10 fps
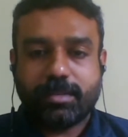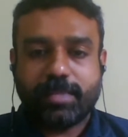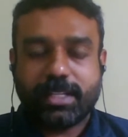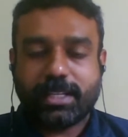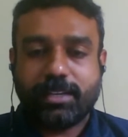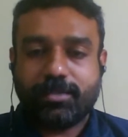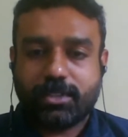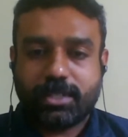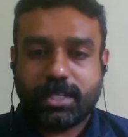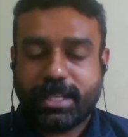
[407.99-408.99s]
basically
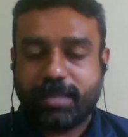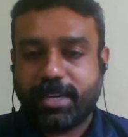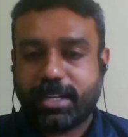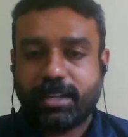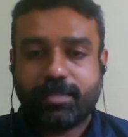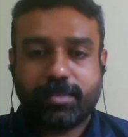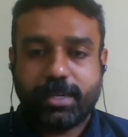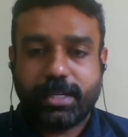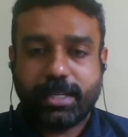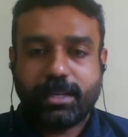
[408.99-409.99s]
involves the same material for
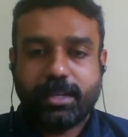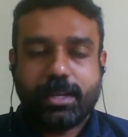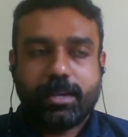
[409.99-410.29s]
building,